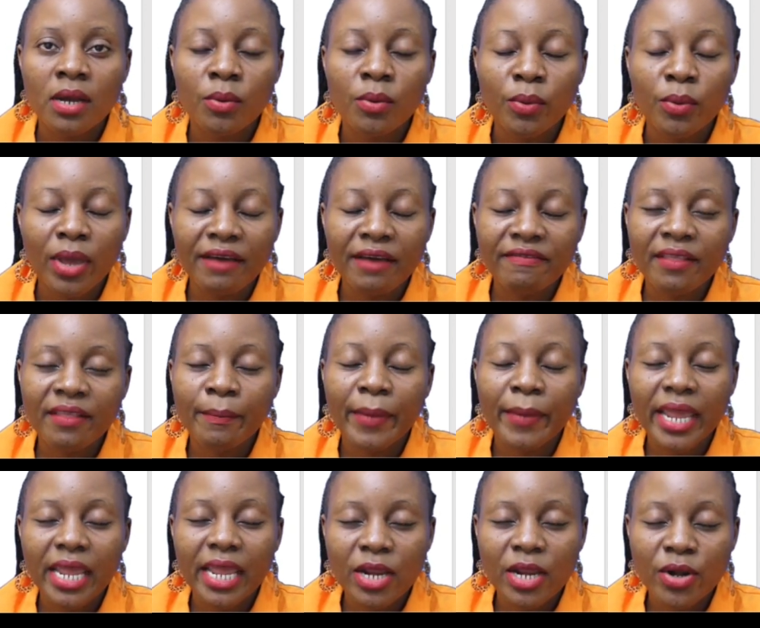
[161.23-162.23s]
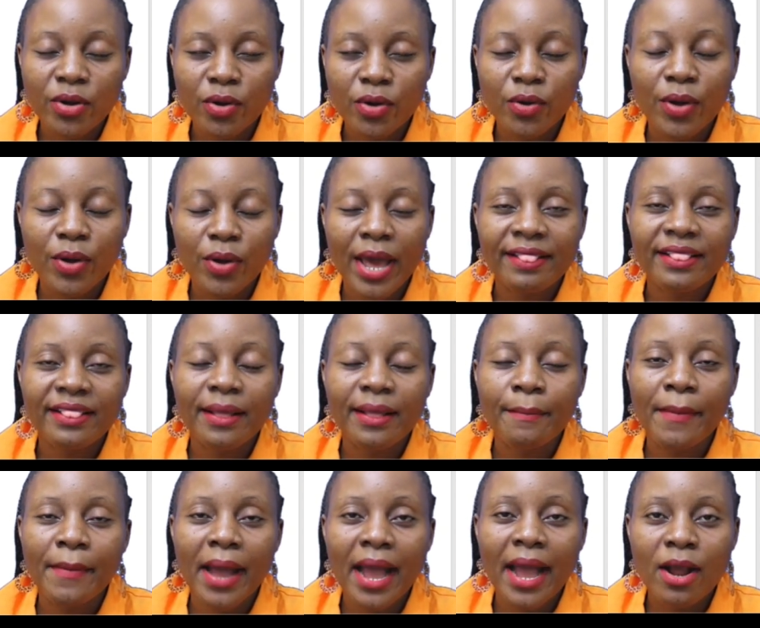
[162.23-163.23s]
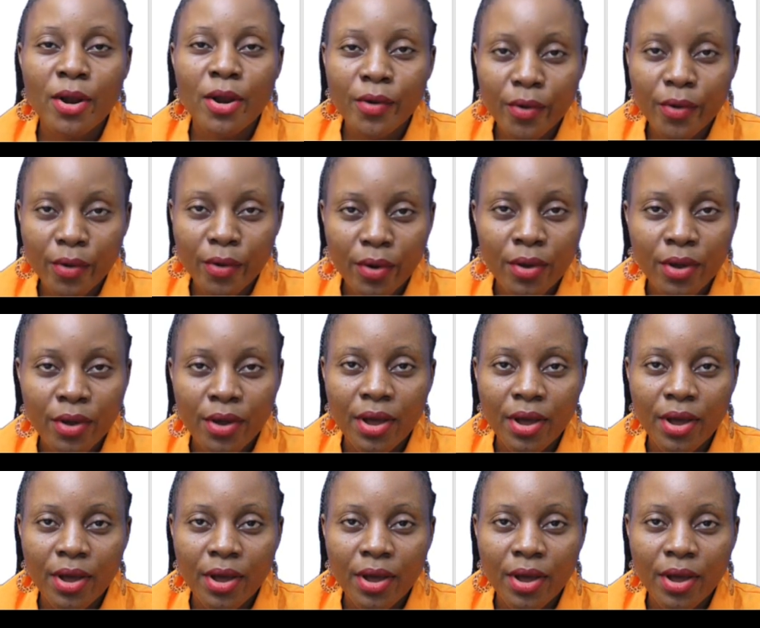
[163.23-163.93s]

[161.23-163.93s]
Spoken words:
We have the micro and the macro.